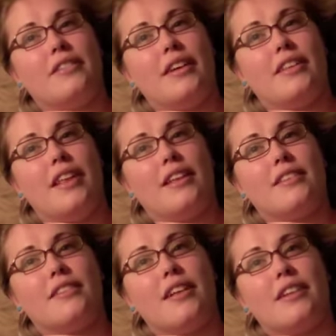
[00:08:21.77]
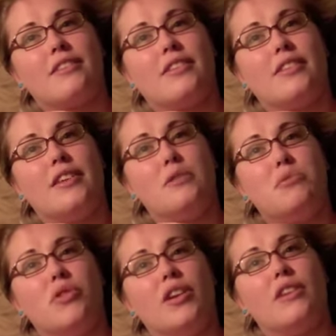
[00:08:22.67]
And then that's the
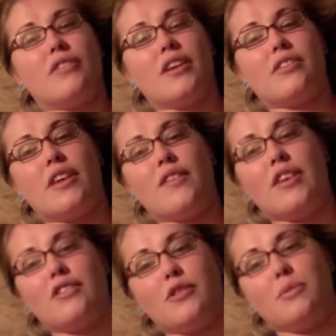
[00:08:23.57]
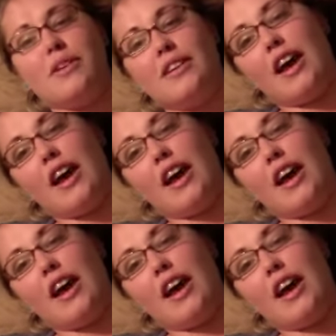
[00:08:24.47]
beauty of Thanksgiving. So we